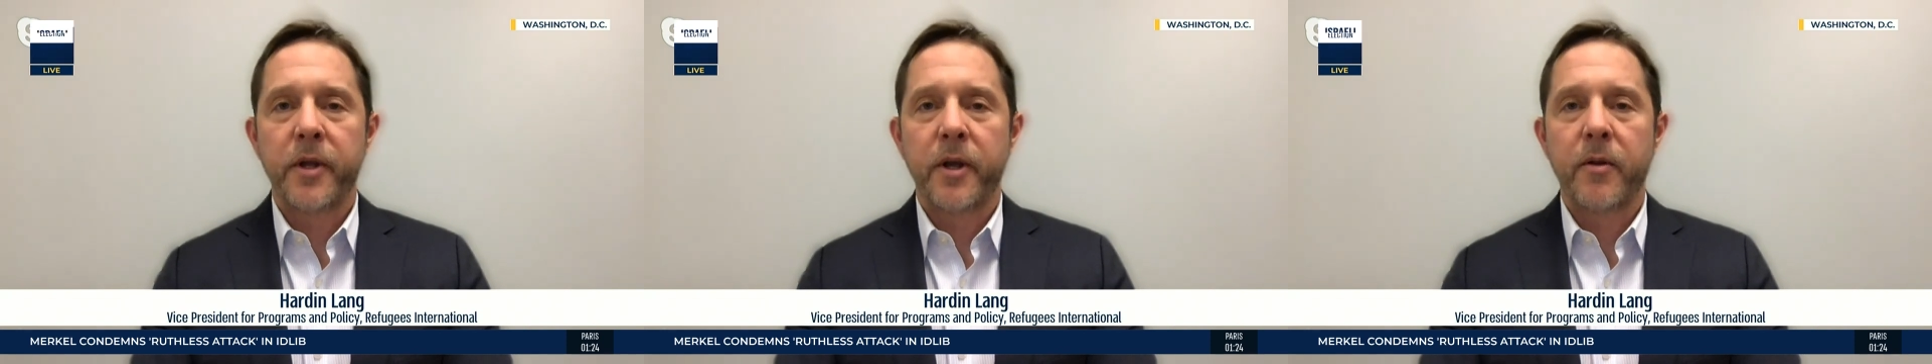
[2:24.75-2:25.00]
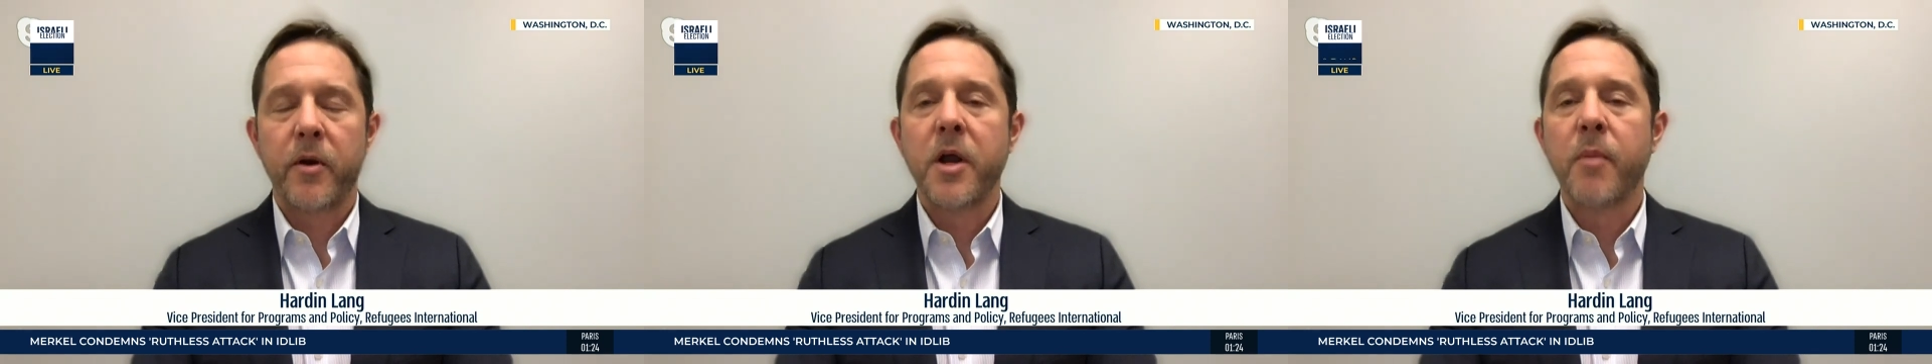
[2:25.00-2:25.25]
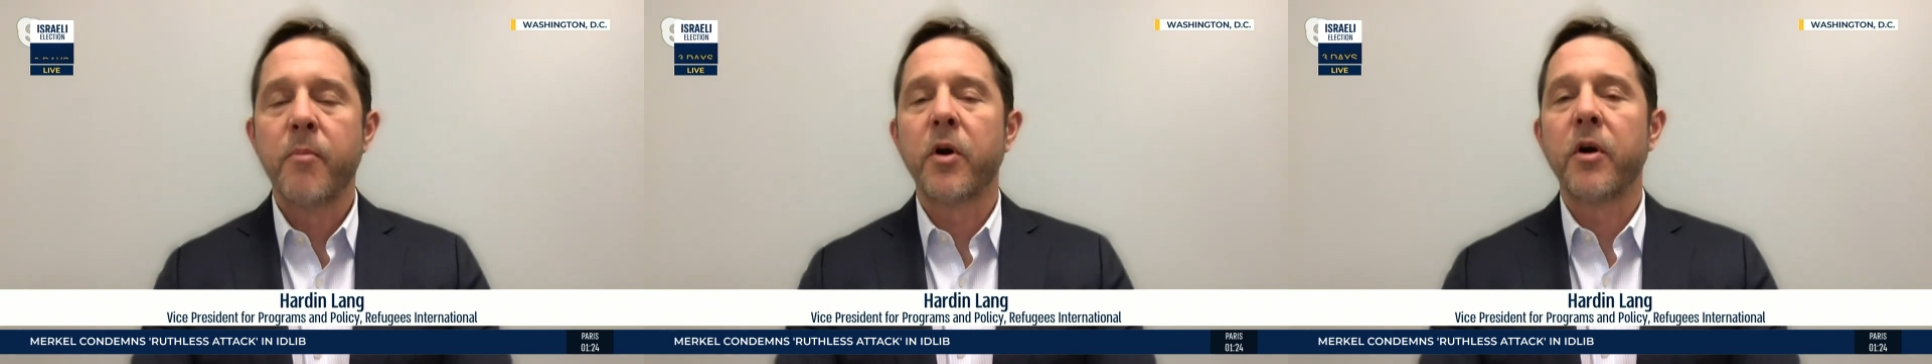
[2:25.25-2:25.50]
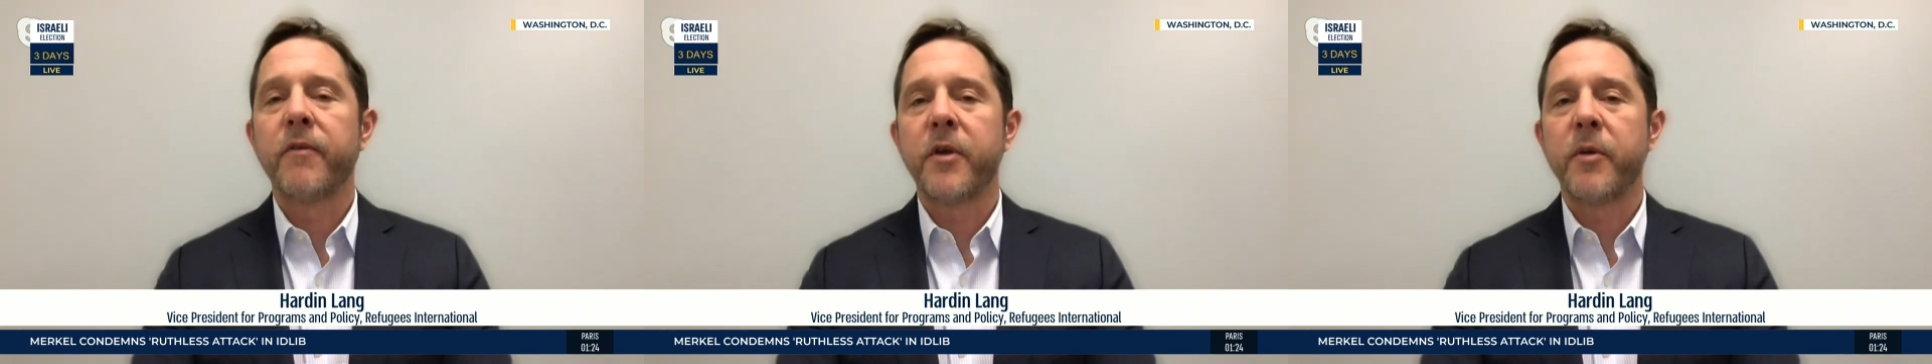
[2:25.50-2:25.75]
And there are a
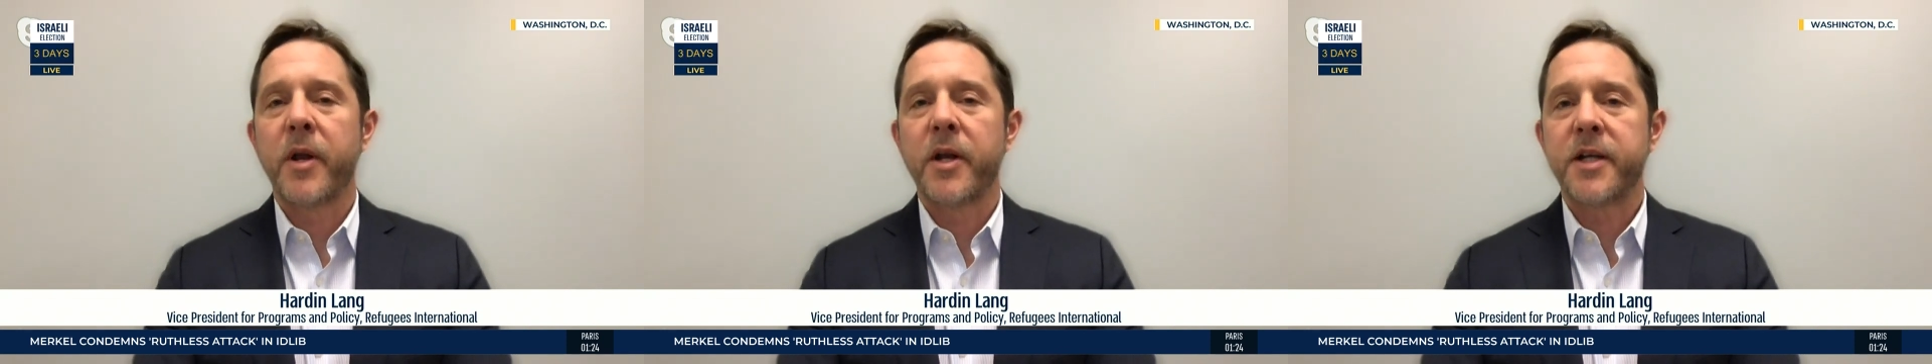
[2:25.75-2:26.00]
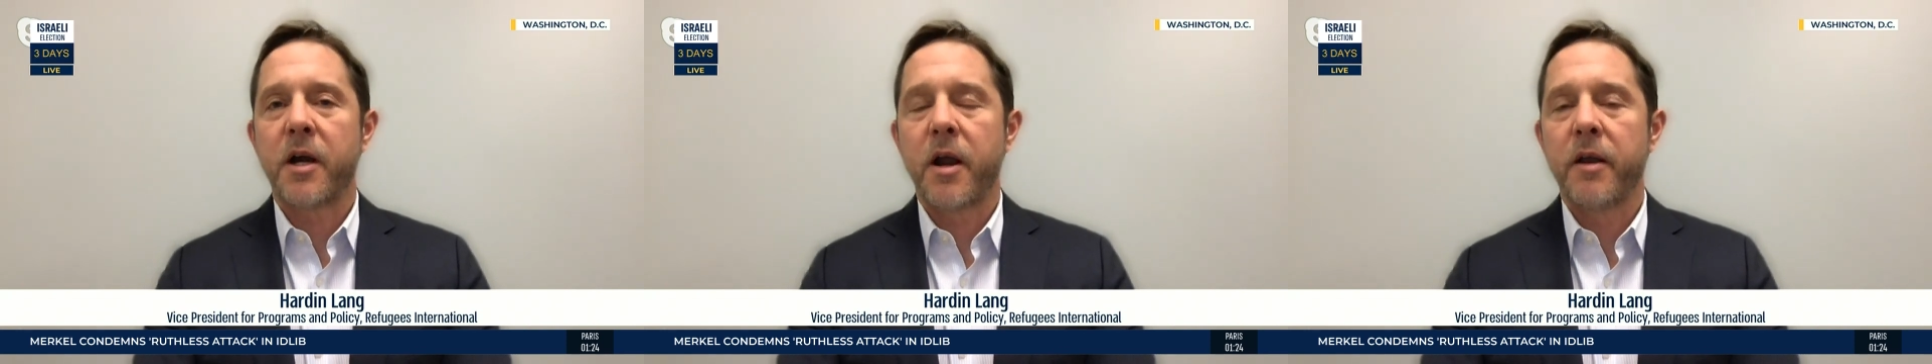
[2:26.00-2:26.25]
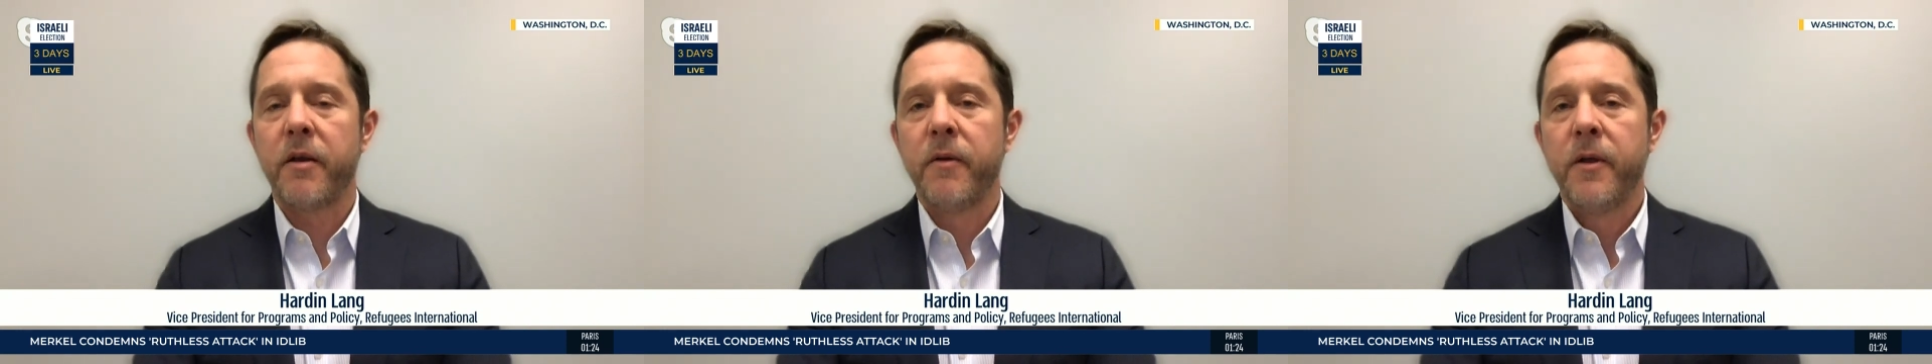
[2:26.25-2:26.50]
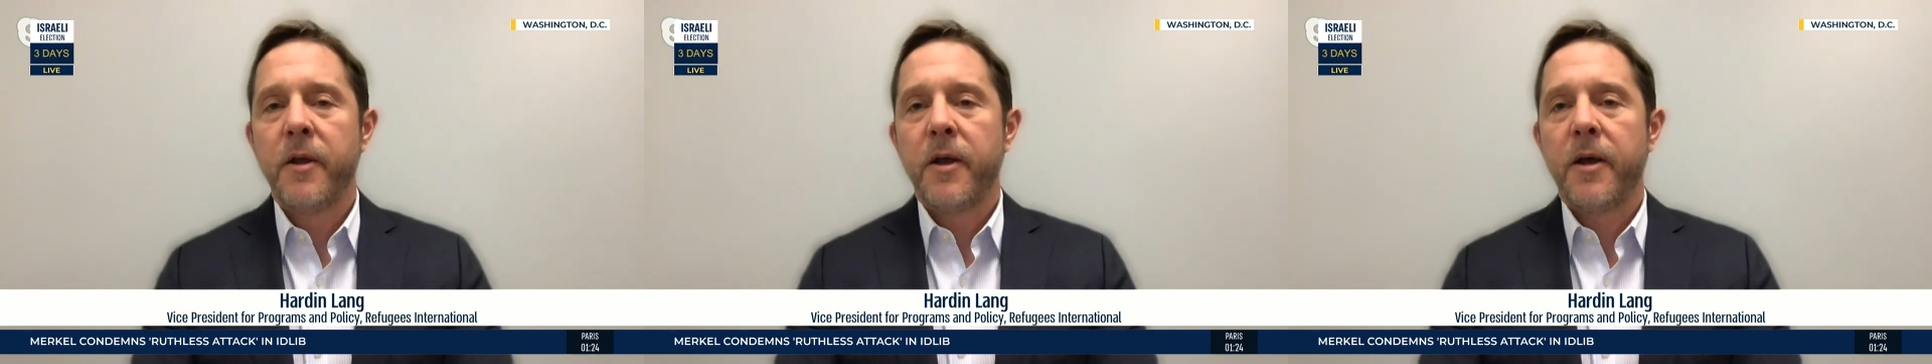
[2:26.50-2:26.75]
number of
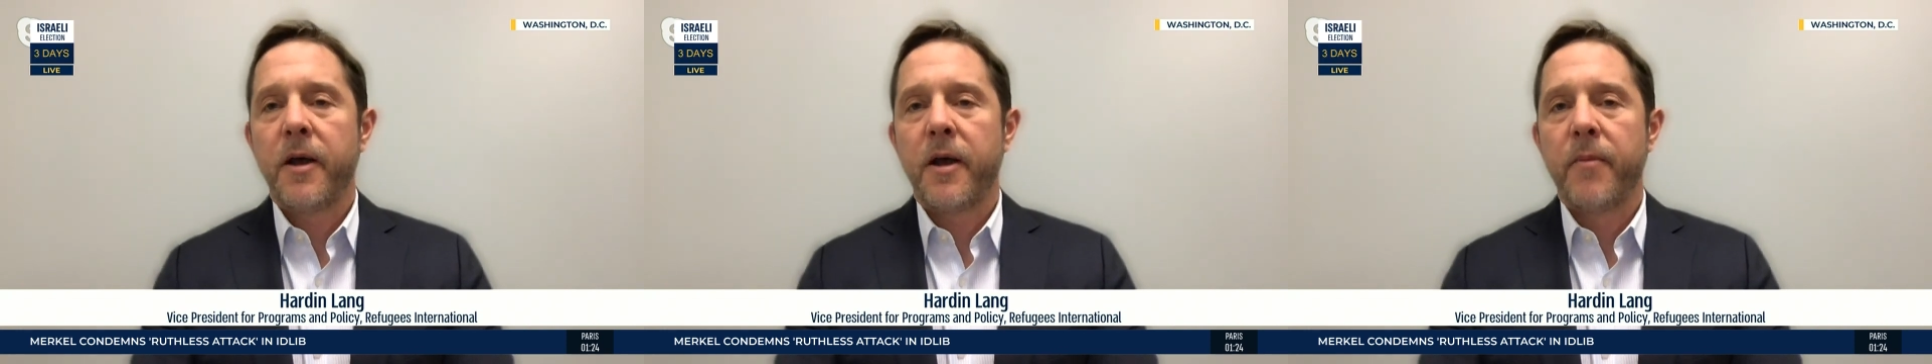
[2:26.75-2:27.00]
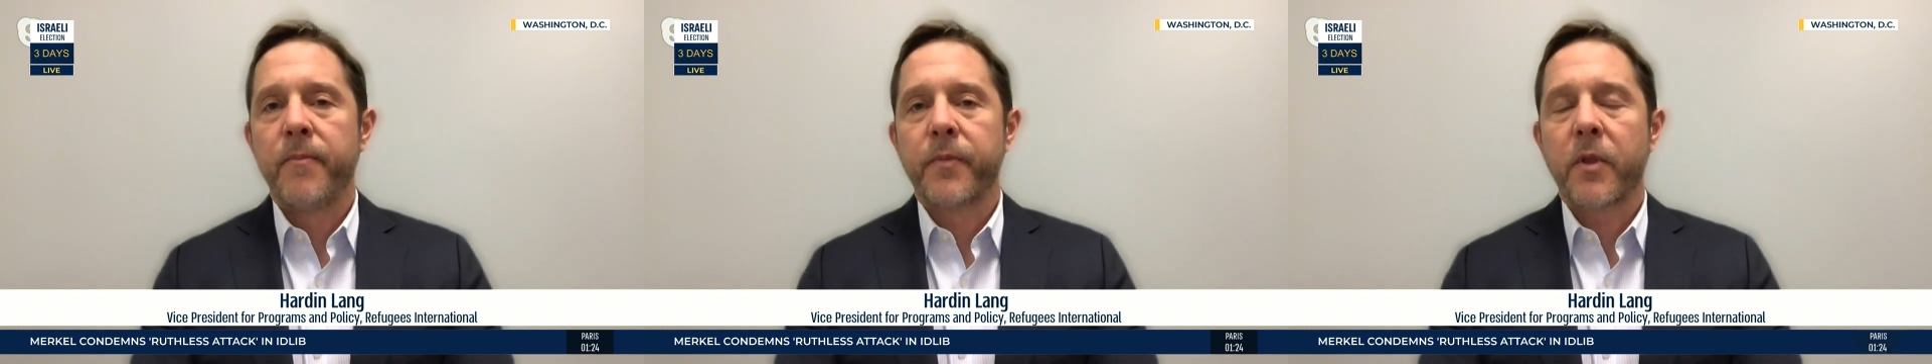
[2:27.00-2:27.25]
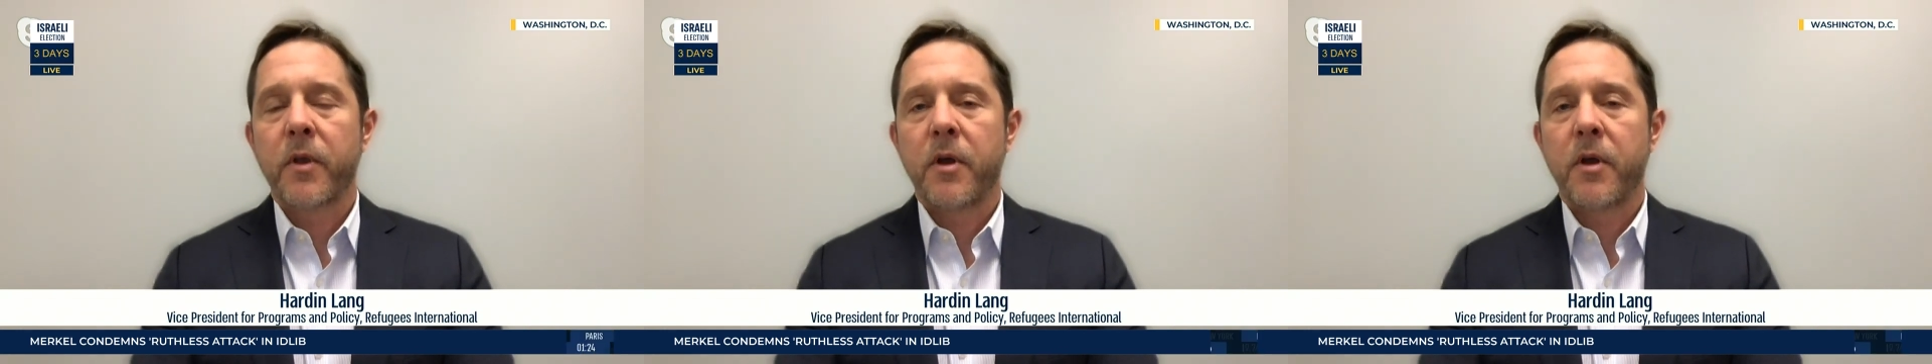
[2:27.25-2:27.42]
humanitarian um,